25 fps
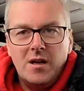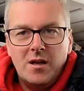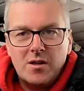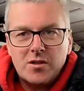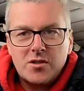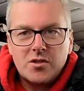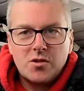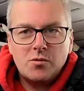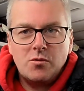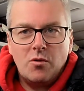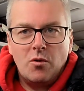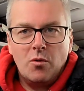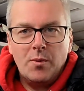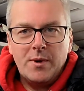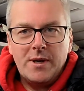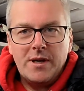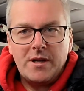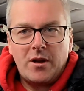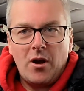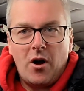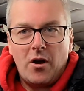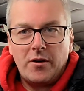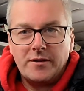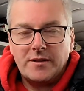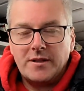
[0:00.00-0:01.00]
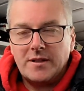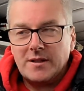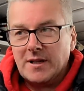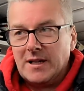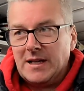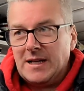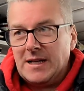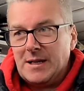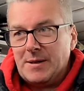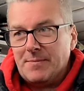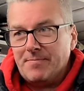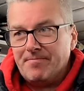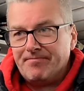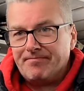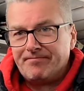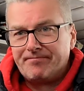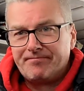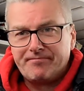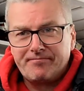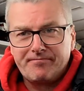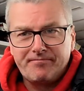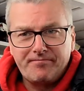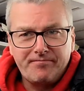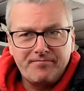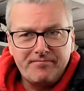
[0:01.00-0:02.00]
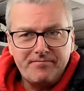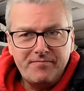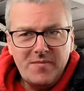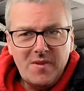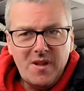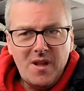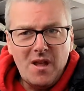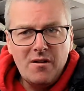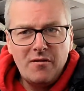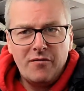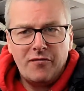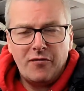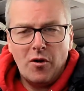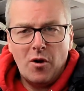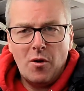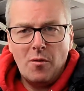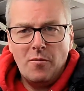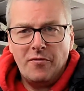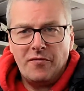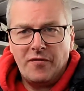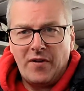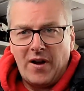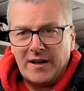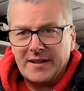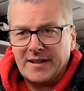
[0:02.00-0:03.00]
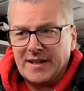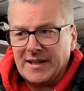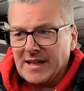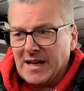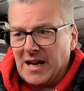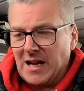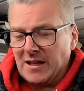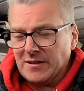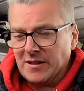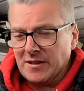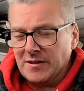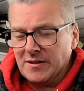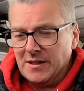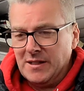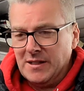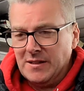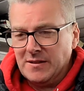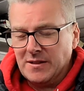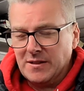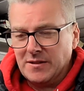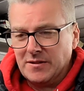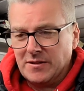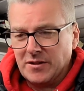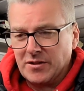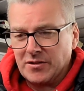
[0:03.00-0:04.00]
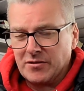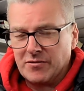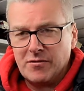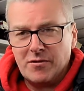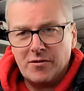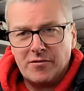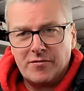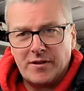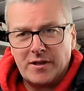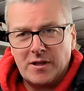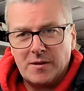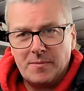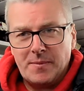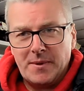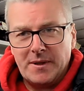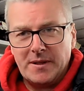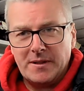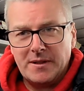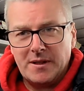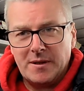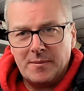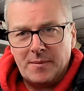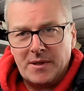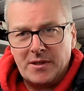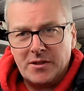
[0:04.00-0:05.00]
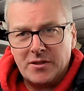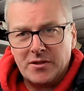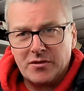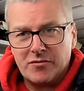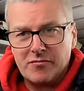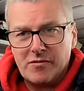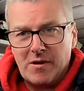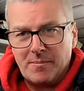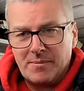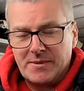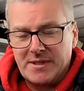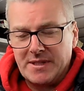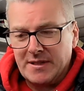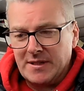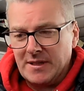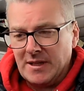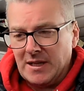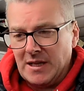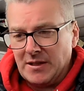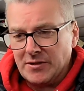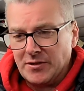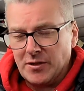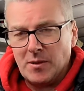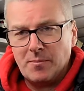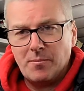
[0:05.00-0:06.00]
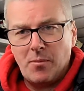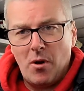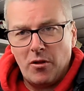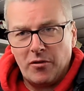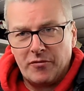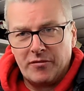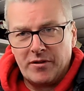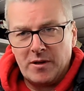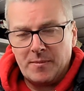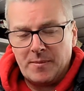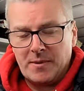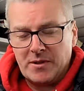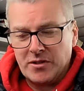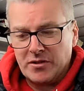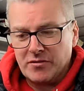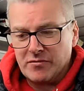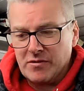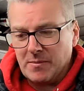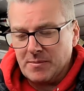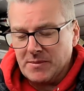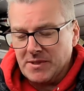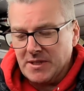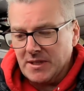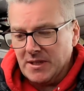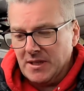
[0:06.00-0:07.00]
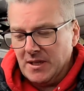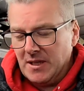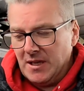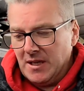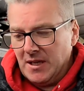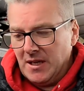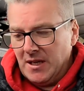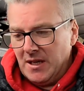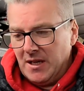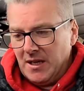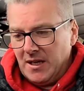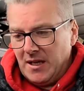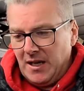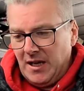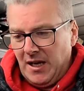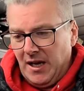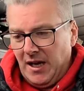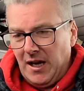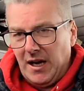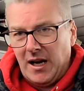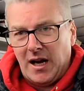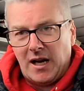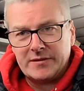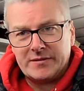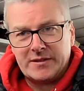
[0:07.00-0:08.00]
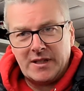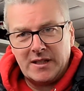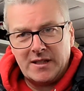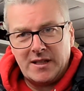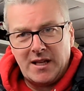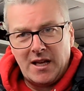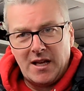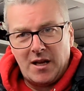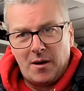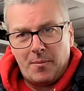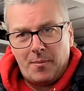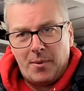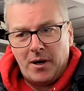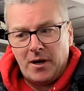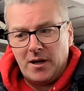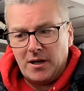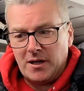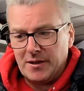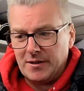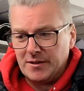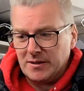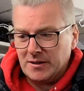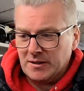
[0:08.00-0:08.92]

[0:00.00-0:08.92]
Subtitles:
So a week on, from finding out that the screw thread had been stripped, so the bolt thread had been stripped. I did get a part.